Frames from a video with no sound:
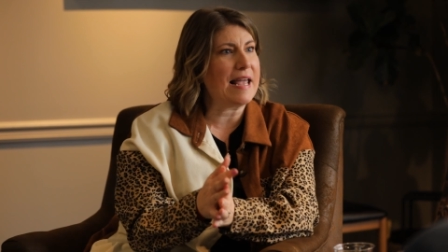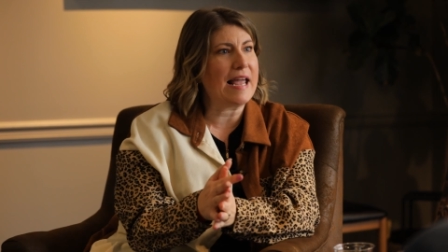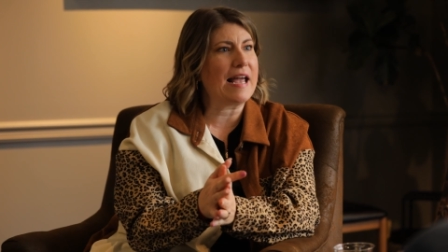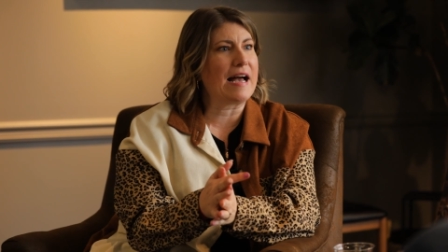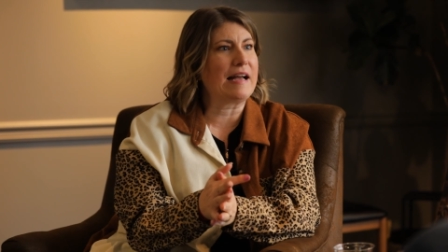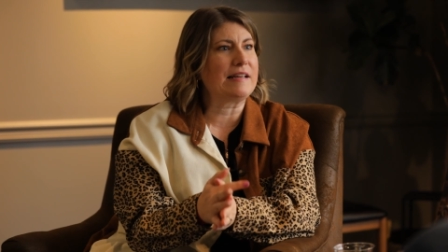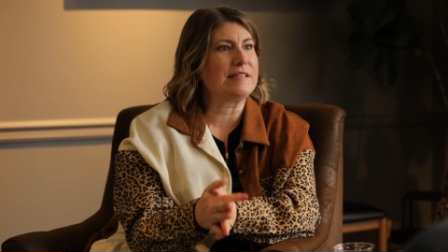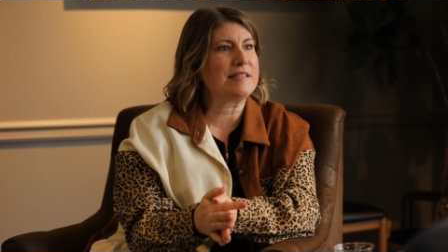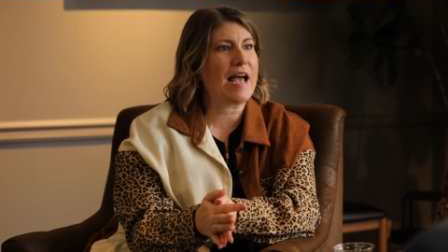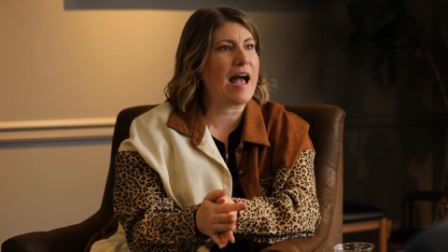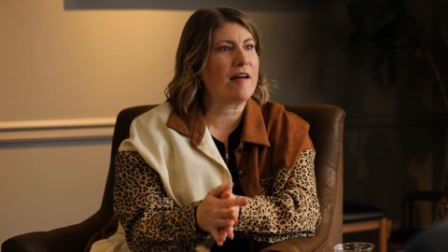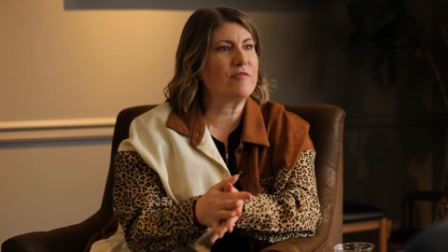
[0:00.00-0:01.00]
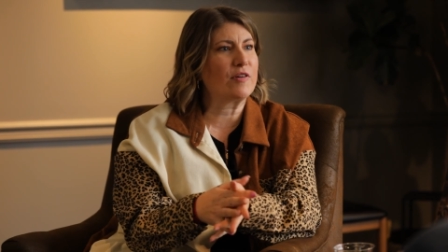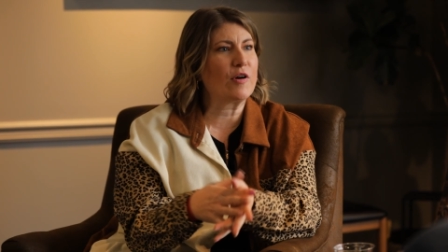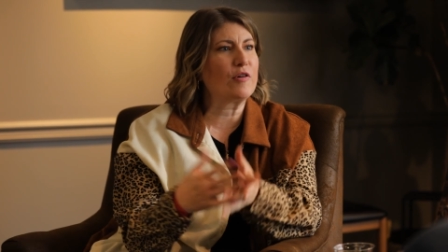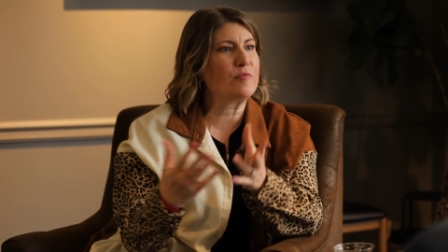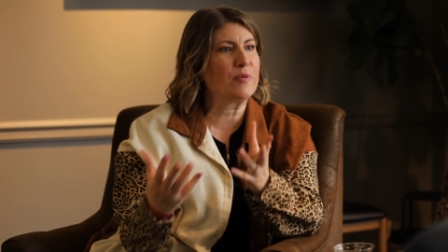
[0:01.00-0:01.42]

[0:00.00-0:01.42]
and have their own